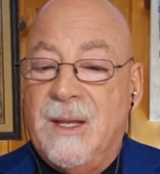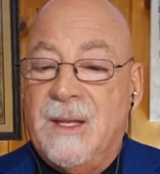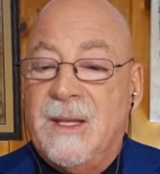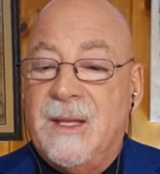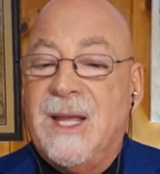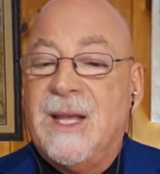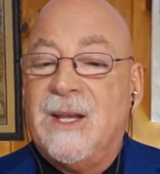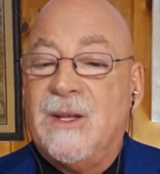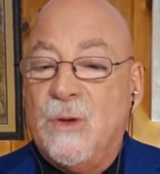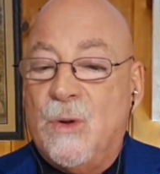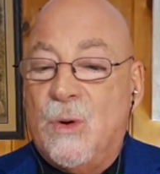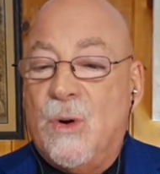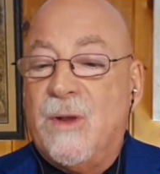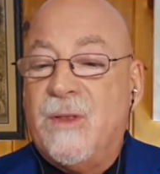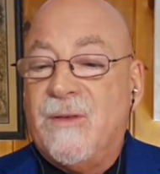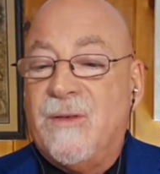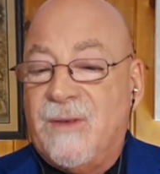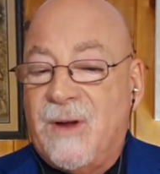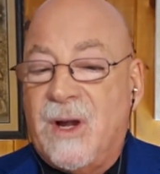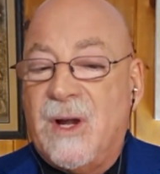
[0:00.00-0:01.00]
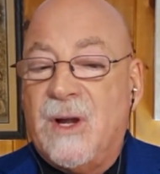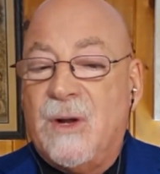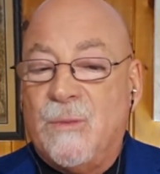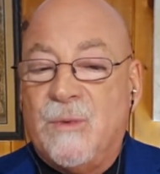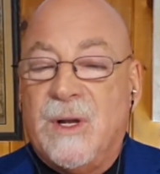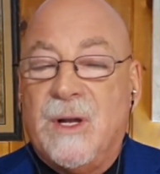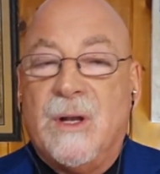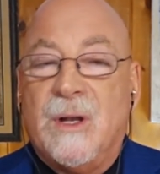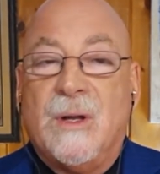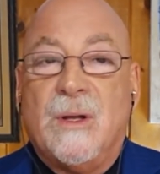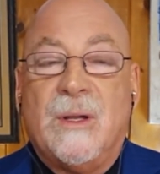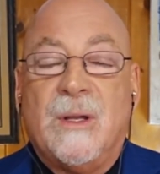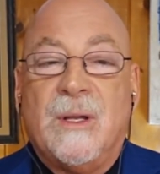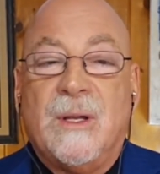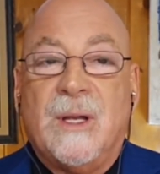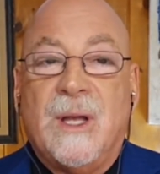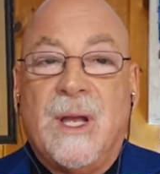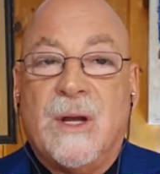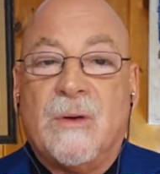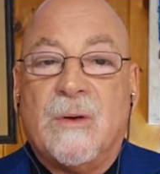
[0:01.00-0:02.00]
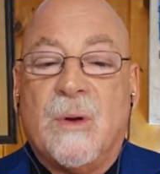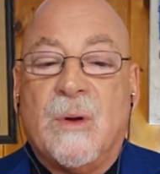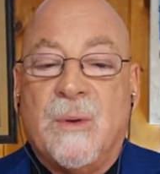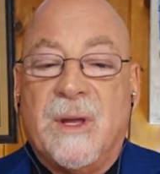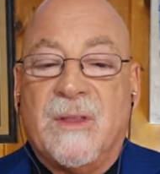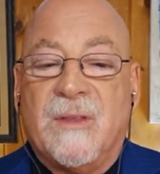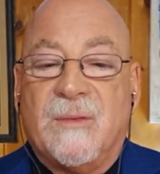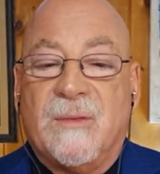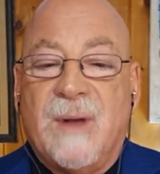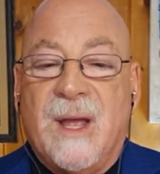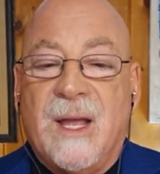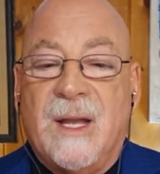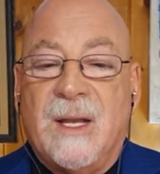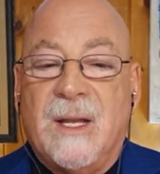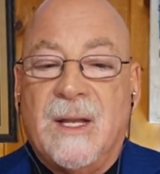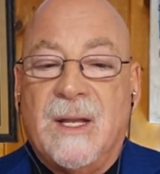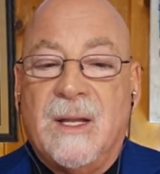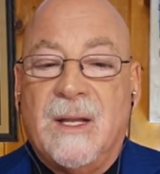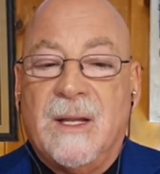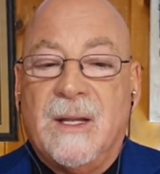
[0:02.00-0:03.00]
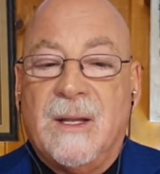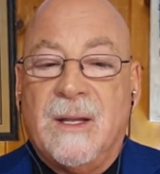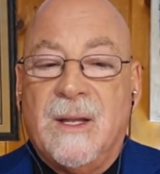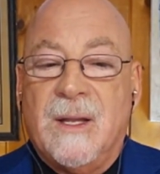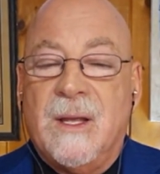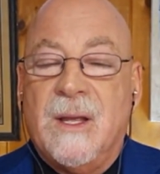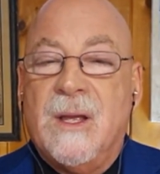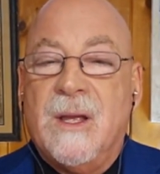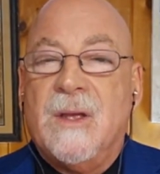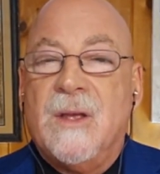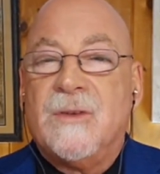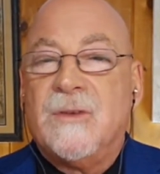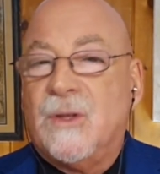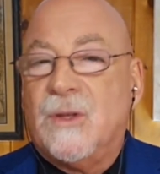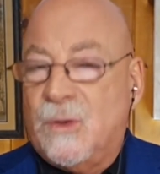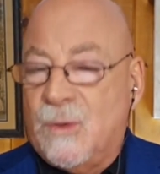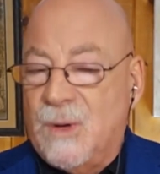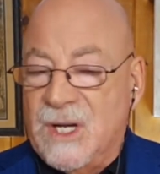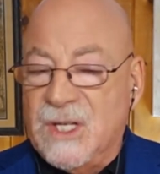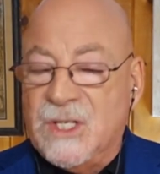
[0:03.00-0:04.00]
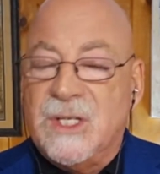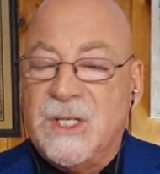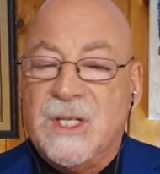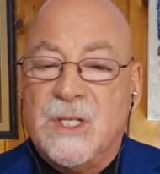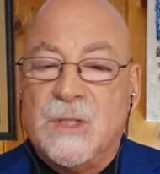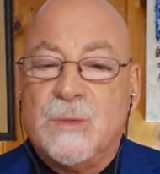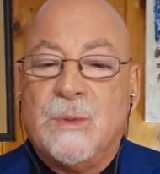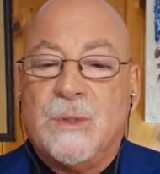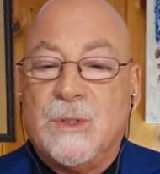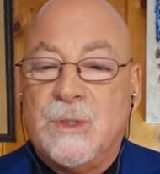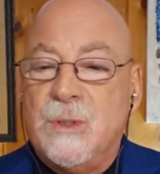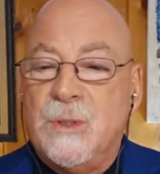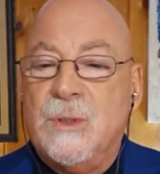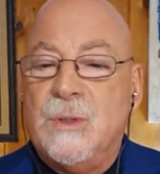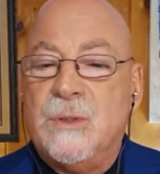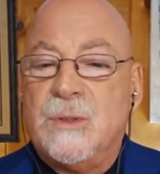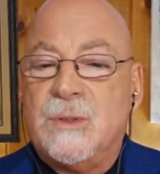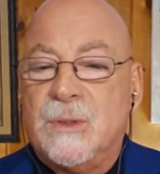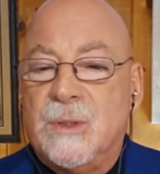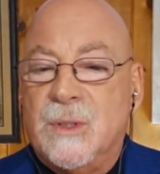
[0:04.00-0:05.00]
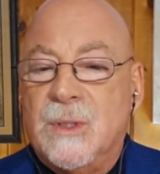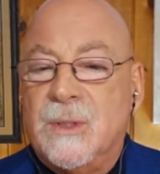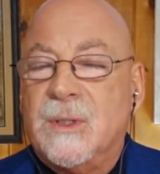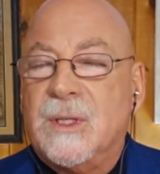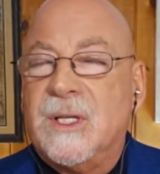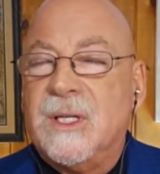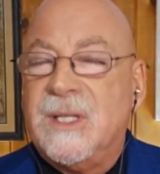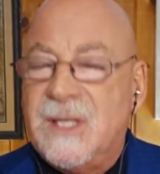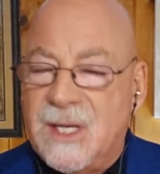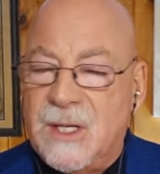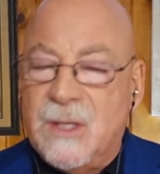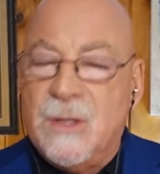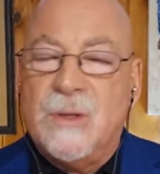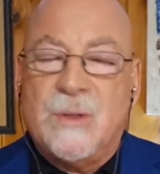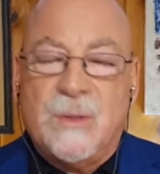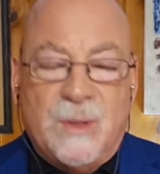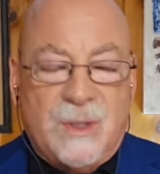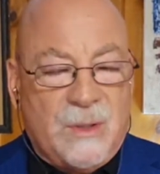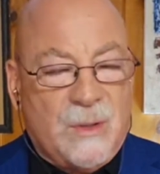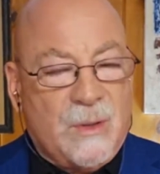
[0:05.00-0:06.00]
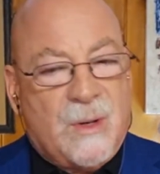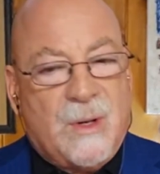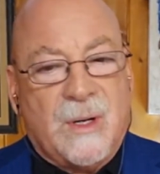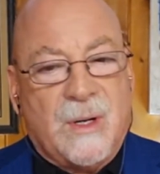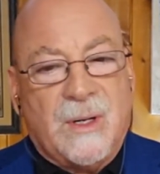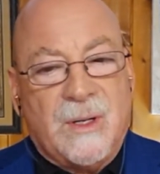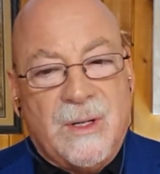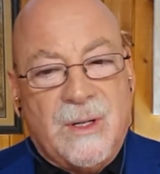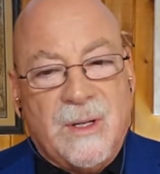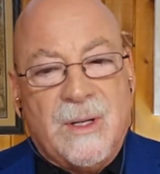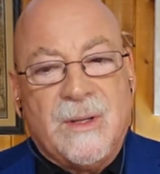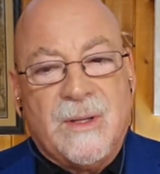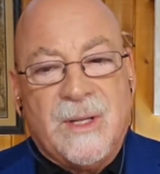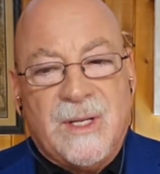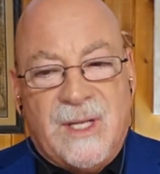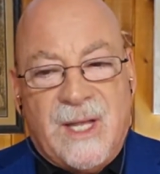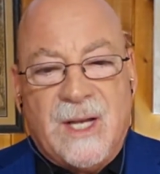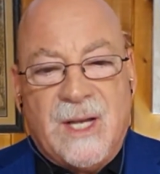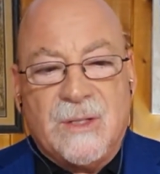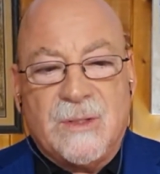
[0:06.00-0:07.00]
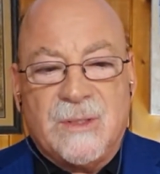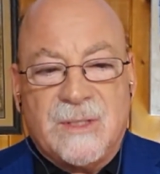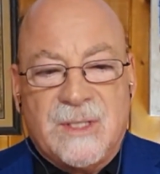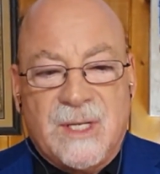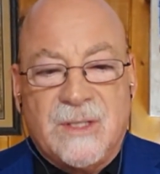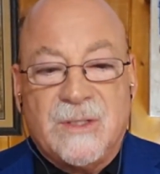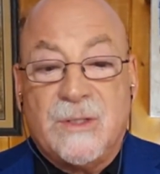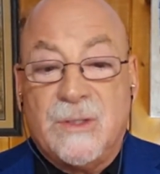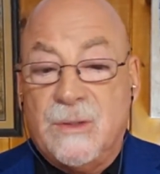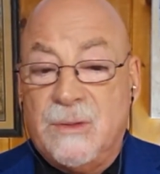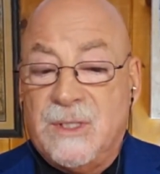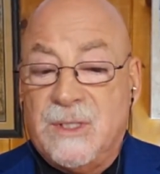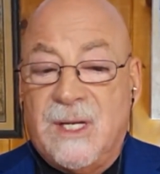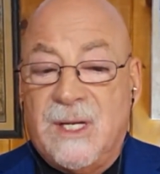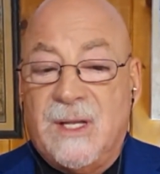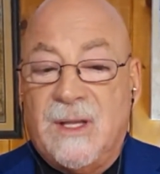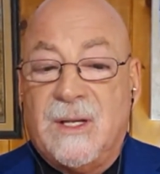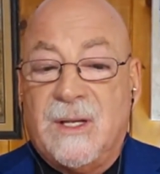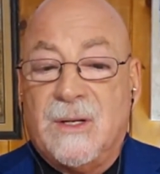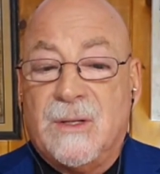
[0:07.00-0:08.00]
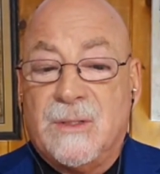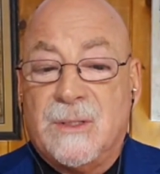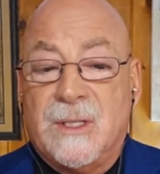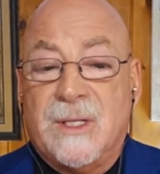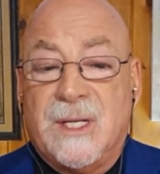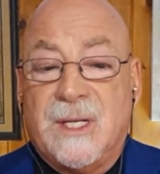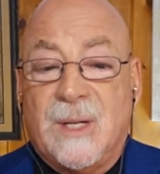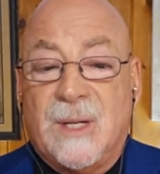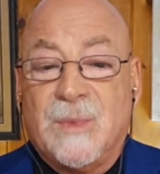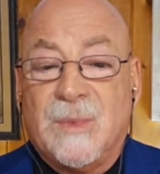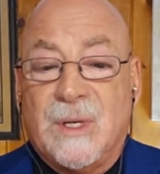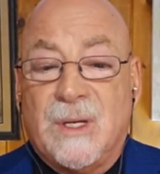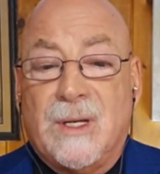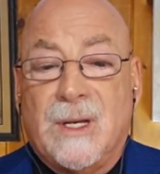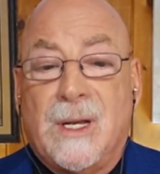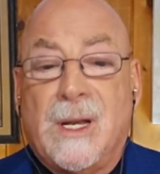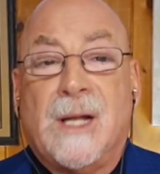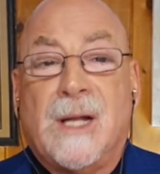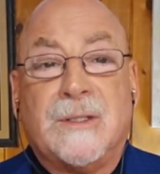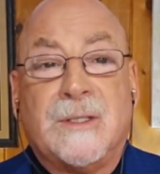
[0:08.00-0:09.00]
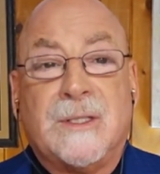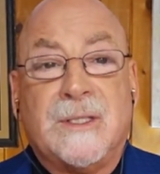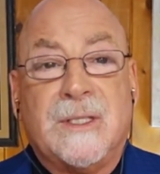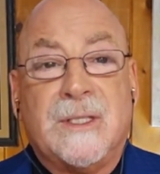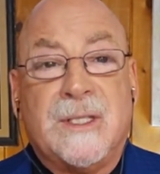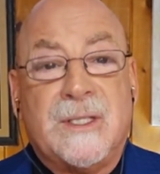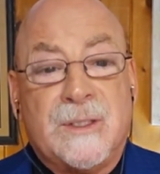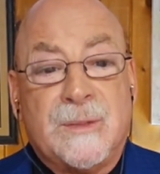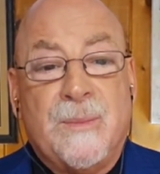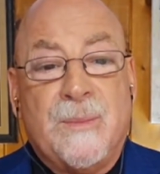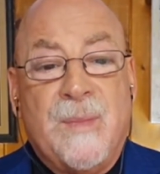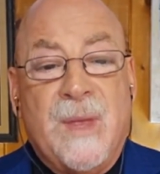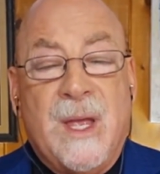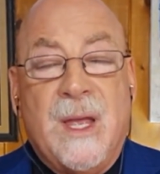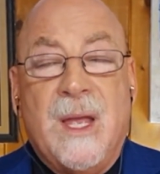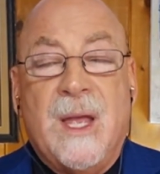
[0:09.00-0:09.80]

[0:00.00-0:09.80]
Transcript: They ignore the very real and growing threat. So the question is, will Jews continue to ignore the dangers as Jews did in the years leading up to Nazism?